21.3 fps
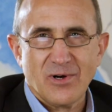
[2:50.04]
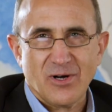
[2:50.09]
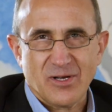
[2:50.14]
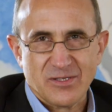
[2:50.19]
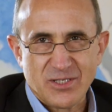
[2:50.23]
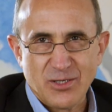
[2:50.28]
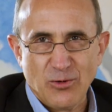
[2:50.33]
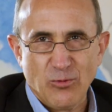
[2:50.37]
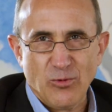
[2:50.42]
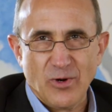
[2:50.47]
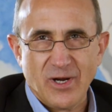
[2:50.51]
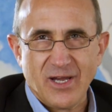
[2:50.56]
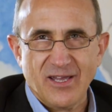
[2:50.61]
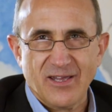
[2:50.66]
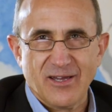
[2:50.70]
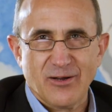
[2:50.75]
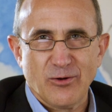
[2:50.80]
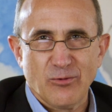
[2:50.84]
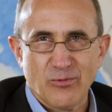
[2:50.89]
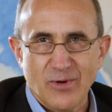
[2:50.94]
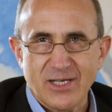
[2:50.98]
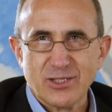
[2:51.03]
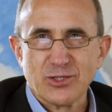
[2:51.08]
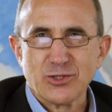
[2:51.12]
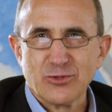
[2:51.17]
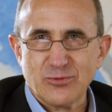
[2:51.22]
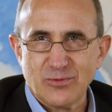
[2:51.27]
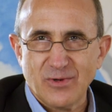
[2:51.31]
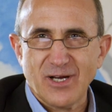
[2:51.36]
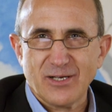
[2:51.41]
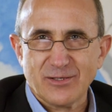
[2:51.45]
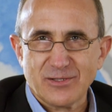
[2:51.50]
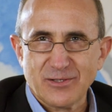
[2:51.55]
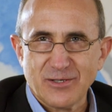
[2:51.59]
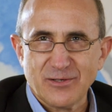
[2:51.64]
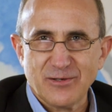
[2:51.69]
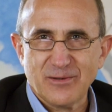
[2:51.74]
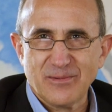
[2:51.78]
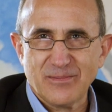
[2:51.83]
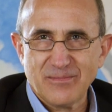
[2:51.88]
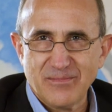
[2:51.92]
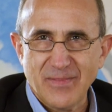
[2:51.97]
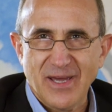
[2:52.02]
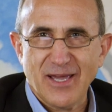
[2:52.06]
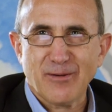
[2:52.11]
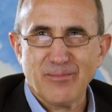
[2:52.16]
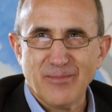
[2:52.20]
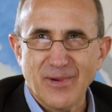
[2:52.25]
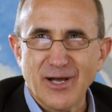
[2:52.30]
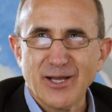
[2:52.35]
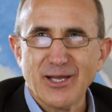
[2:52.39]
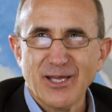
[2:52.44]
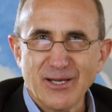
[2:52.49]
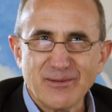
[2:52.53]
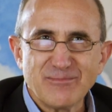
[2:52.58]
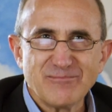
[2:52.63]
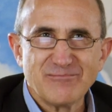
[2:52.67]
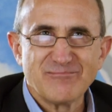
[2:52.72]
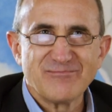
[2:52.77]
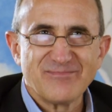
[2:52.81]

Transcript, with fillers: also working at a restaurant to make money.